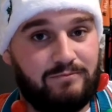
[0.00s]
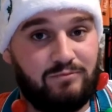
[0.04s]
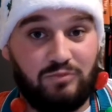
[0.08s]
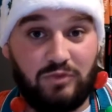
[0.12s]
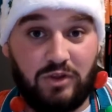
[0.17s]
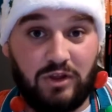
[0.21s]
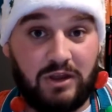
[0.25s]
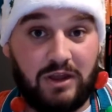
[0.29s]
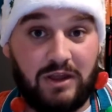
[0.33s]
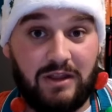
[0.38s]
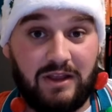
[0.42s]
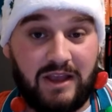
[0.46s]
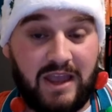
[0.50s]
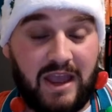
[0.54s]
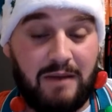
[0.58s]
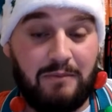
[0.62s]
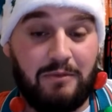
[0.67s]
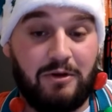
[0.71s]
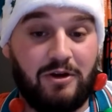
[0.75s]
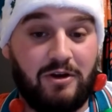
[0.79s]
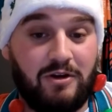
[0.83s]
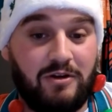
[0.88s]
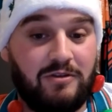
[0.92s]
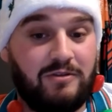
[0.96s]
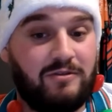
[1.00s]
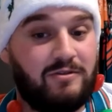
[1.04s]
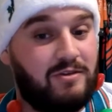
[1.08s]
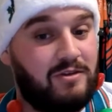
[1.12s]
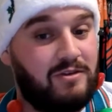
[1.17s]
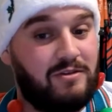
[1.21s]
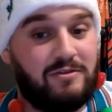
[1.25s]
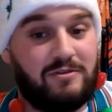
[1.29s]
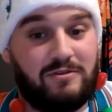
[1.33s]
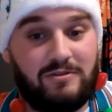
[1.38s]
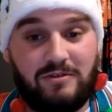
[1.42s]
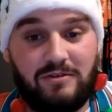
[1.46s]
Looking at the camera, because
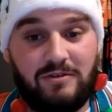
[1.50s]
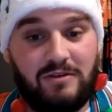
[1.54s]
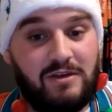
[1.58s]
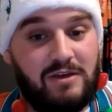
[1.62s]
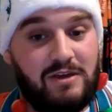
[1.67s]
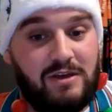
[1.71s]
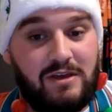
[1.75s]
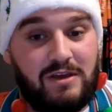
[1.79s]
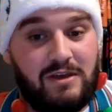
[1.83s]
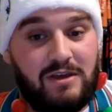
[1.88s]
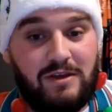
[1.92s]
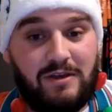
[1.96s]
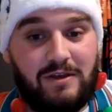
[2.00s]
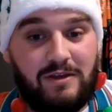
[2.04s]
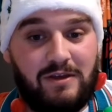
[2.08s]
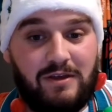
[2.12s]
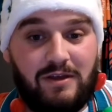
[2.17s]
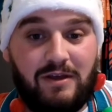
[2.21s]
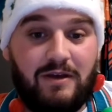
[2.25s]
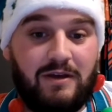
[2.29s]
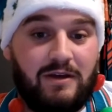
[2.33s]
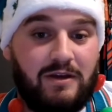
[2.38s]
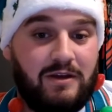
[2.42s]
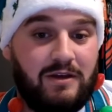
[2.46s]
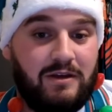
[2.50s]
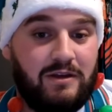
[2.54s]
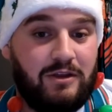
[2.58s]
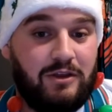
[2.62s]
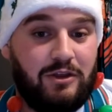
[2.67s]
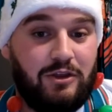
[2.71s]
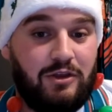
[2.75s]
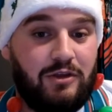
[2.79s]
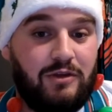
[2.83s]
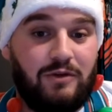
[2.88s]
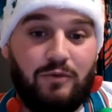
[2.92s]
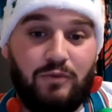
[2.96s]
it's,
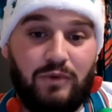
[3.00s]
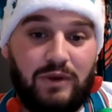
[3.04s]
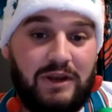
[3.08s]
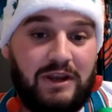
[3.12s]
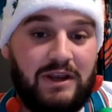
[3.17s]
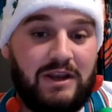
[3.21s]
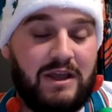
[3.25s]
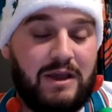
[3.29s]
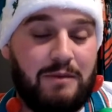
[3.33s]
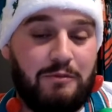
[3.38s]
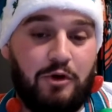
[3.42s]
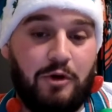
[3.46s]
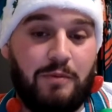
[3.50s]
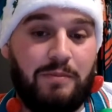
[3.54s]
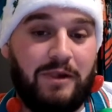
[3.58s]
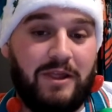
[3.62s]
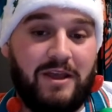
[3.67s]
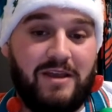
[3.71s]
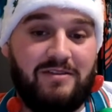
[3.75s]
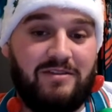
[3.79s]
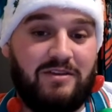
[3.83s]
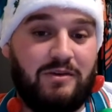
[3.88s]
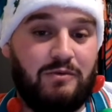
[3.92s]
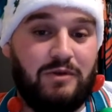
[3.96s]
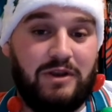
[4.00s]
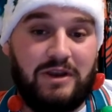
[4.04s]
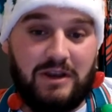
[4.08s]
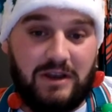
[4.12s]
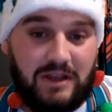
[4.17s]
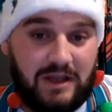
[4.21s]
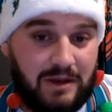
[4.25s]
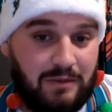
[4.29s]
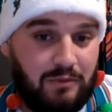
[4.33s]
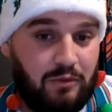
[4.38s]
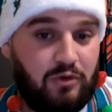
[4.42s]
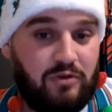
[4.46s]
we need to get more plays in, we need to
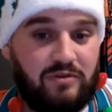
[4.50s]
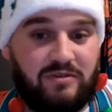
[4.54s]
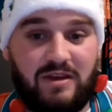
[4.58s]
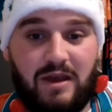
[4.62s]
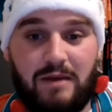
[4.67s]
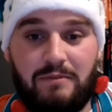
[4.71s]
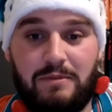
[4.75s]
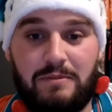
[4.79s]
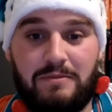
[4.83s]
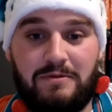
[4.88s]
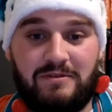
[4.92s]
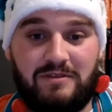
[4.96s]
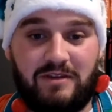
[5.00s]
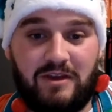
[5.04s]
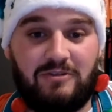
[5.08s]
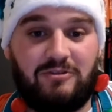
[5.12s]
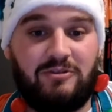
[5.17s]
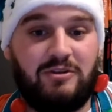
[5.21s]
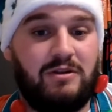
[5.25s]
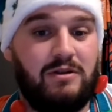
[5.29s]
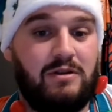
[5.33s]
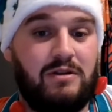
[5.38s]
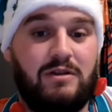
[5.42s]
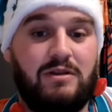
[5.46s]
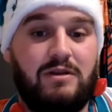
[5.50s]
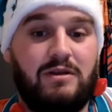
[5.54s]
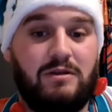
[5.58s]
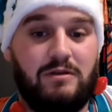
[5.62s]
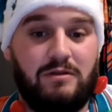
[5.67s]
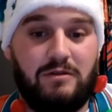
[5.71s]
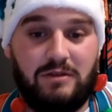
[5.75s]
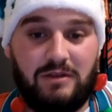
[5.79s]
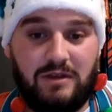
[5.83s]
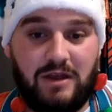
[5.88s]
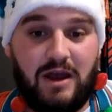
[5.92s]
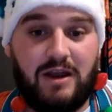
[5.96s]
get more time in possession,
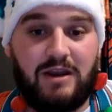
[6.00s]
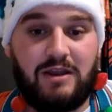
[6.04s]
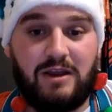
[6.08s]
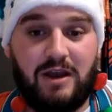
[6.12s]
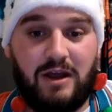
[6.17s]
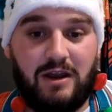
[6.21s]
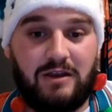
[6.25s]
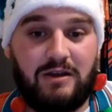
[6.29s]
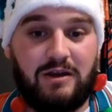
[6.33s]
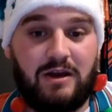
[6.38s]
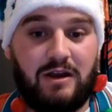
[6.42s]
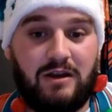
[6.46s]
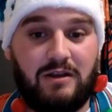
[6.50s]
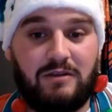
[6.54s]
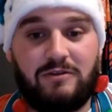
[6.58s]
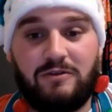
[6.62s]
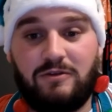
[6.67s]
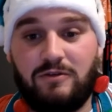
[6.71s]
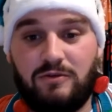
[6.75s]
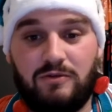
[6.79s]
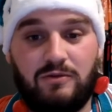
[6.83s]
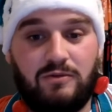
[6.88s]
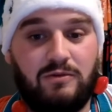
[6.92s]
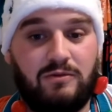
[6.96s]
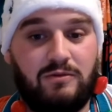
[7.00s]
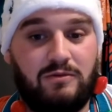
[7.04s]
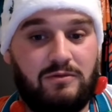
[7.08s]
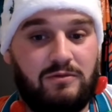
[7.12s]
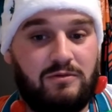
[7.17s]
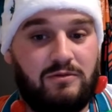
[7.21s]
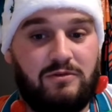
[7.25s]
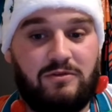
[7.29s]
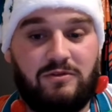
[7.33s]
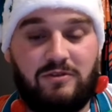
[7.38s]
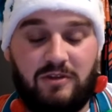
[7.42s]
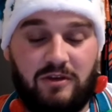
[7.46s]
yada yada yada, to
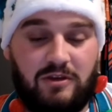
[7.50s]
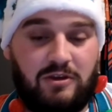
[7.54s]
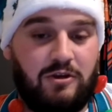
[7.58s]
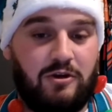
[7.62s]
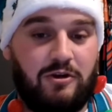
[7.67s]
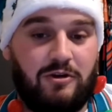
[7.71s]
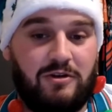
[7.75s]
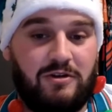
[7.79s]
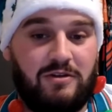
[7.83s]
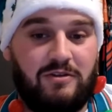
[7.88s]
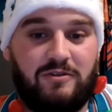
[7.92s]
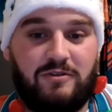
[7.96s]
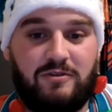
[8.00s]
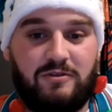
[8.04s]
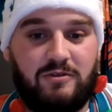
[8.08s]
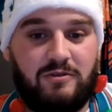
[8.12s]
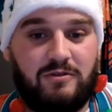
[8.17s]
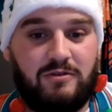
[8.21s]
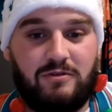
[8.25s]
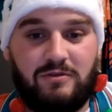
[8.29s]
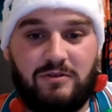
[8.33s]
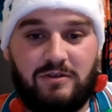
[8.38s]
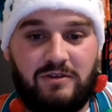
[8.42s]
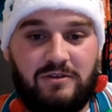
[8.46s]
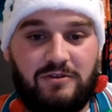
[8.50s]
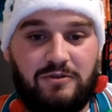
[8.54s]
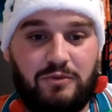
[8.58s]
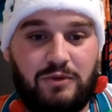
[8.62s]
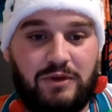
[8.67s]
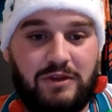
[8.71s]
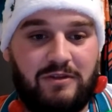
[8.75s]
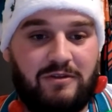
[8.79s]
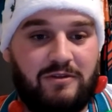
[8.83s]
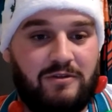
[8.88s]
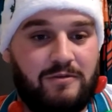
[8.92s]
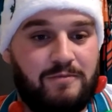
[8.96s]
secure these
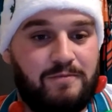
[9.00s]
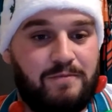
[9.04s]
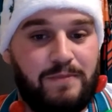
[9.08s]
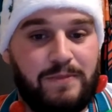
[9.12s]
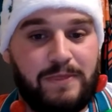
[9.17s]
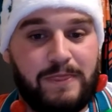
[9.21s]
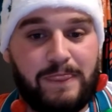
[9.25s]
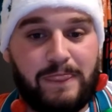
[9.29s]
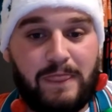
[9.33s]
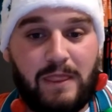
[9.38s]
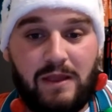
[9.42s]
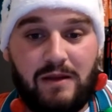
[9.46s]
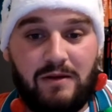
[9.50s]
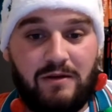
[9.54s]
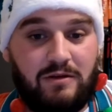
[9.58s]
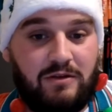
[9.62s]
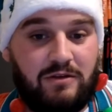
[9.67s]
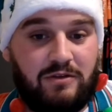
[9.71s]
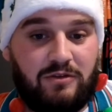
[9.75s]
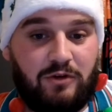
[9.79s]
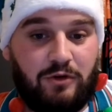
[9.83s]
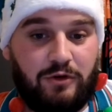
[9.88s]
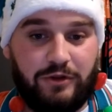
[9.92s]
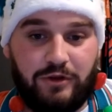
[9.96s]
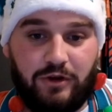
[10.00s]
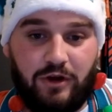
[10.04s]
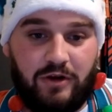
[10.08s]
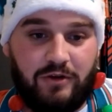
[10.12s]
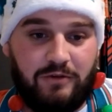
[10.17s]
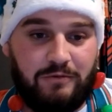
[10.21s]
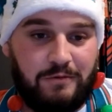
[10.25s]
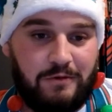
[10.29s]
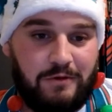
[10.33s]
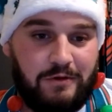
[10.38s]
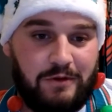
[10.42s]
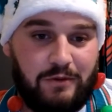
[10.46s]
wins. Total
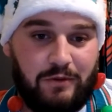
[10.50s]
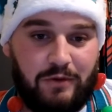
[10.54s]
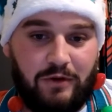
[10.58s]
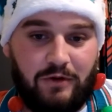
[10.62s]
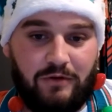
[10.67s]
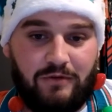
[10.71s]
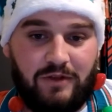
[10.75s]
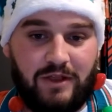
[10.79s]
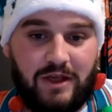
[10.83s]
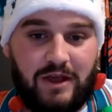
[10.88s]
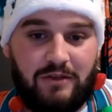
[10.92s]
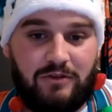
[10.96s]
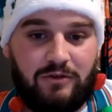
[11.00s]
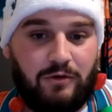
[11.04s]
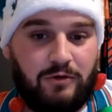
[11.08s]
yards, we already went over that.